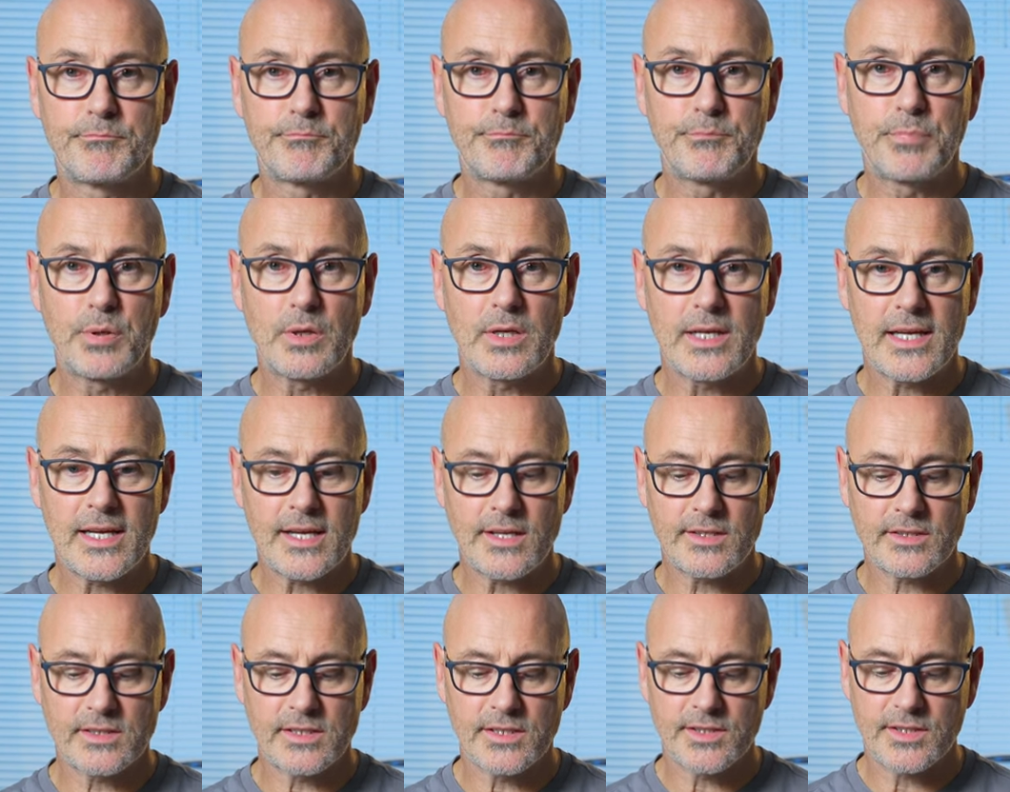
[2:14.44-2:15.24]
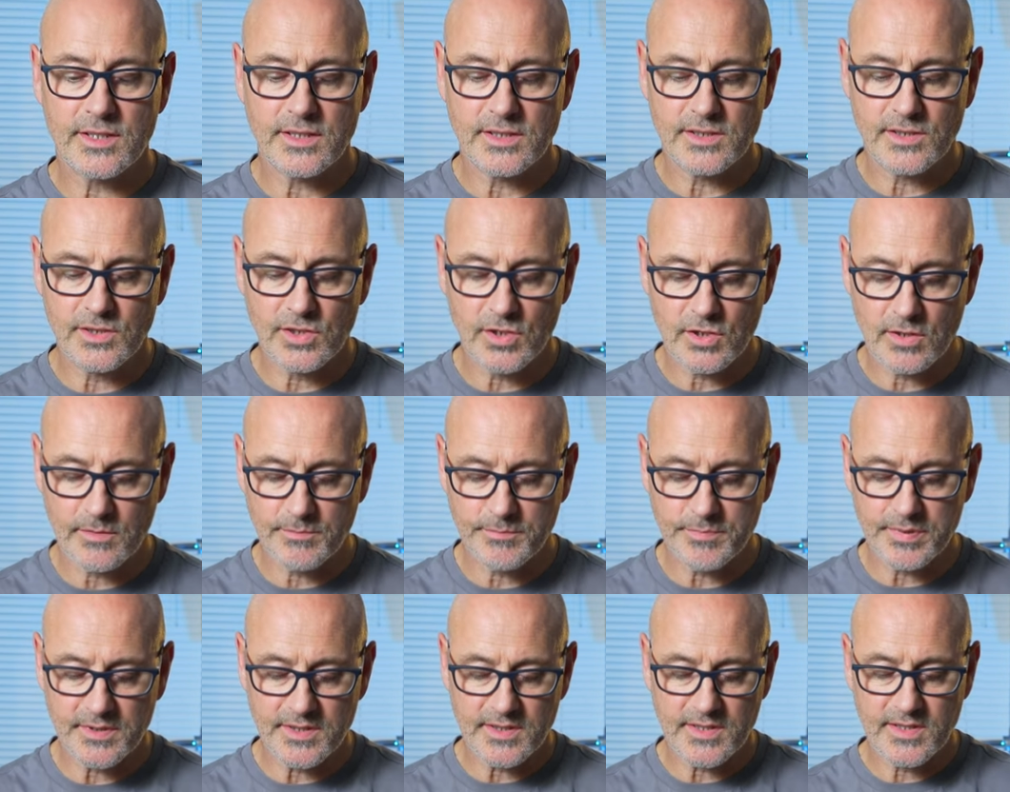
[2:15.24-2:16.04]
pull out the top
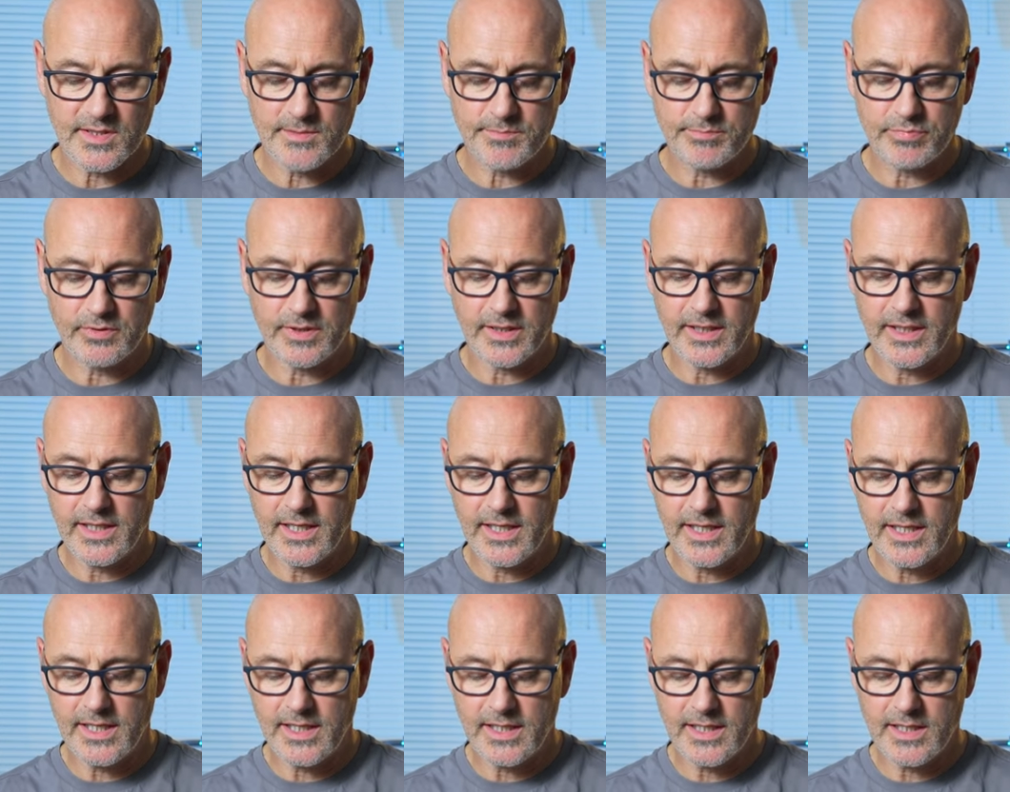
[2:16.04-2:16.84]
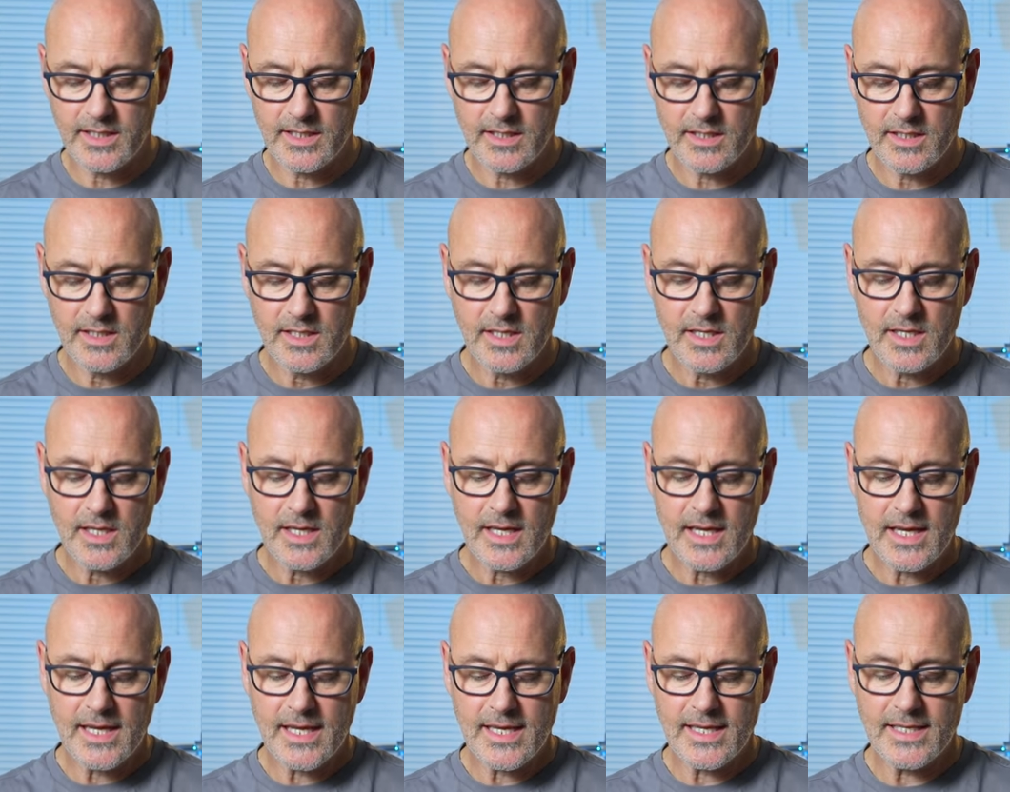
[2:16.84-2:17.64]
spring here
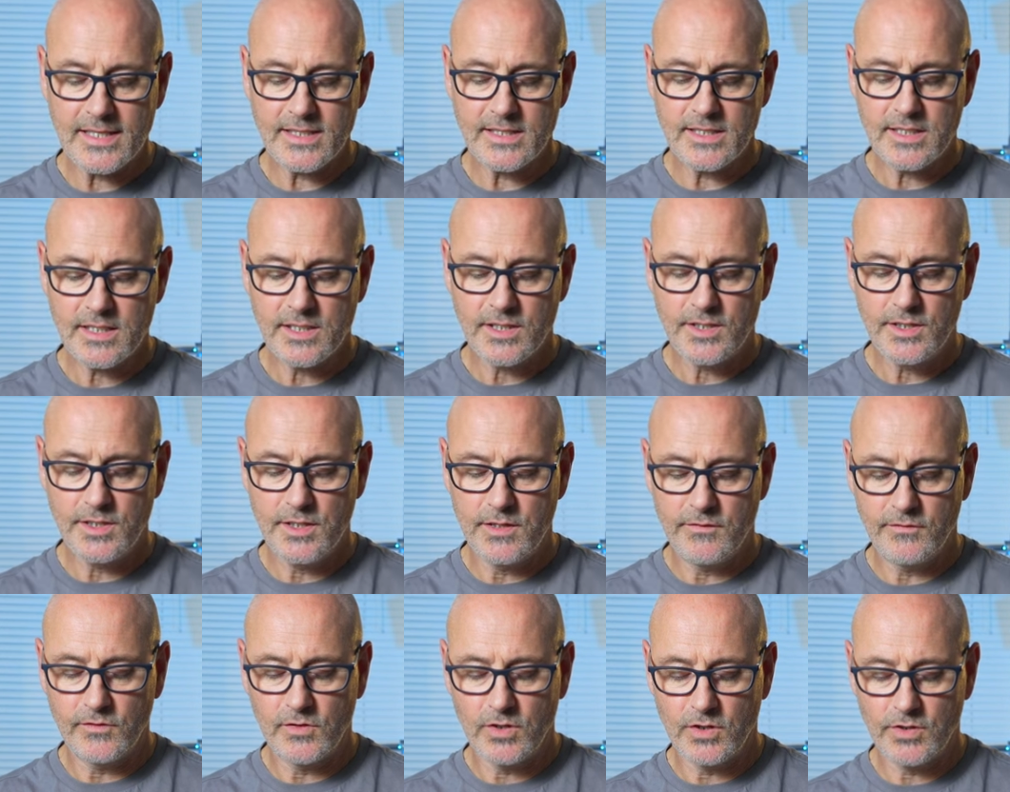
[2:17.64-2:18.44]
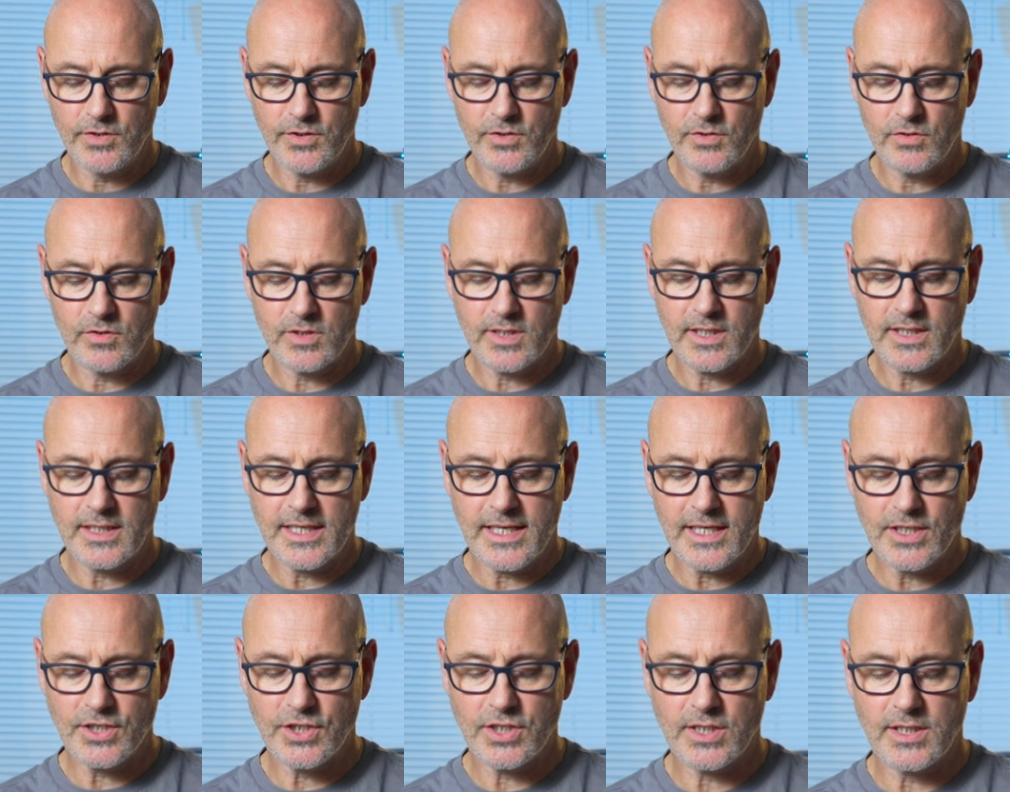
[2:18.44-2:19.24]
and you've got your
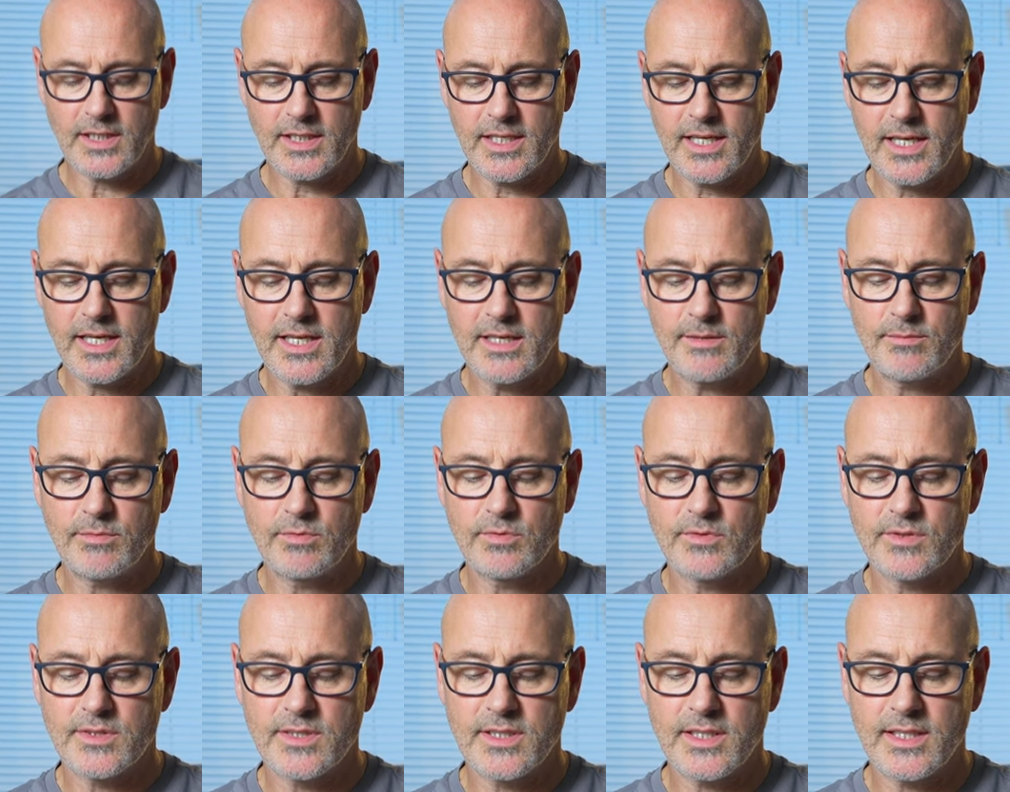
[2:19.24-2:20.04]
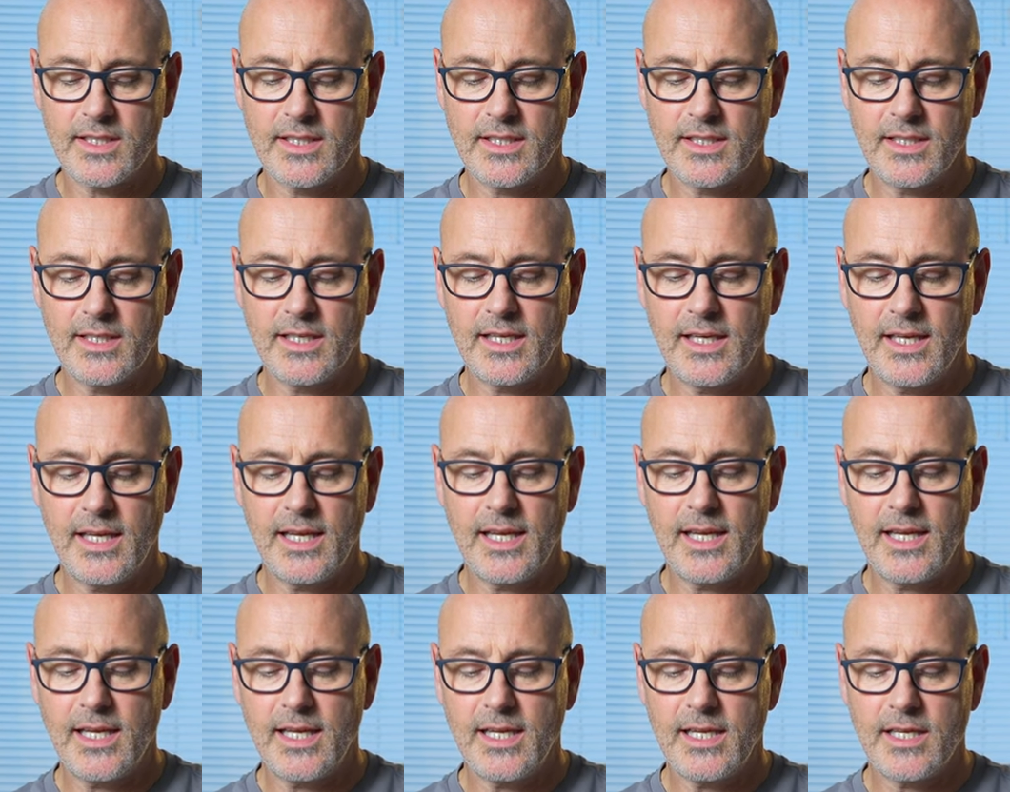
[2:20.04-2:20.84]
connection cables in
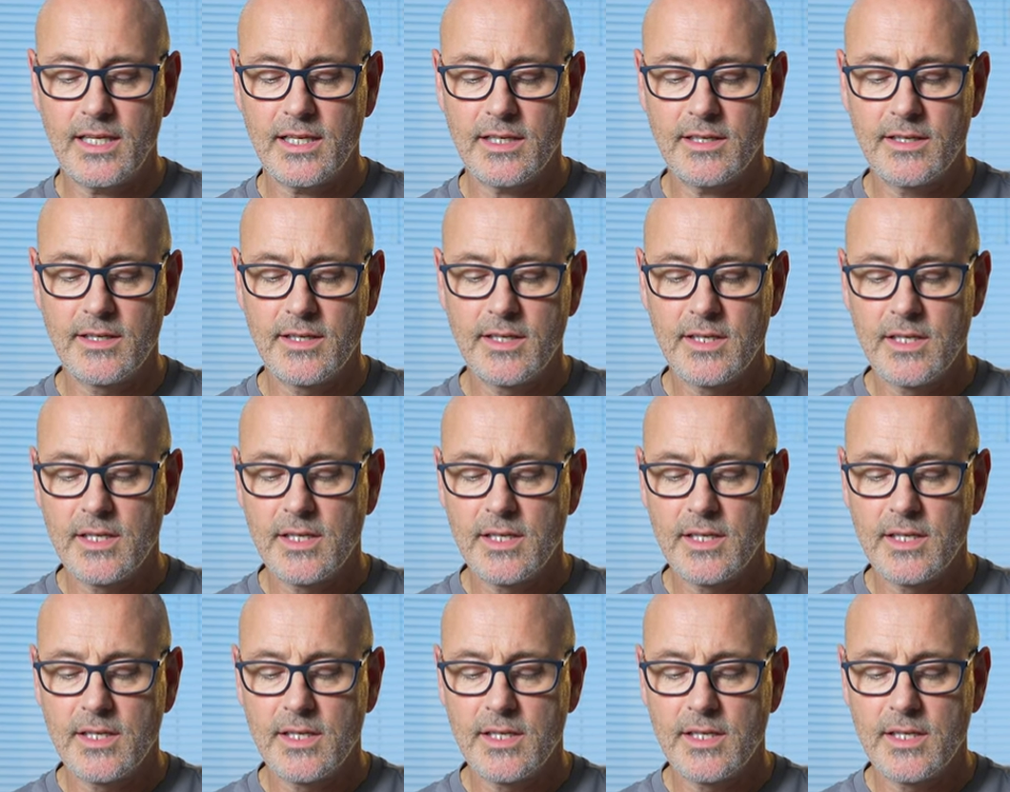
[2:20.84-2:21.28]
here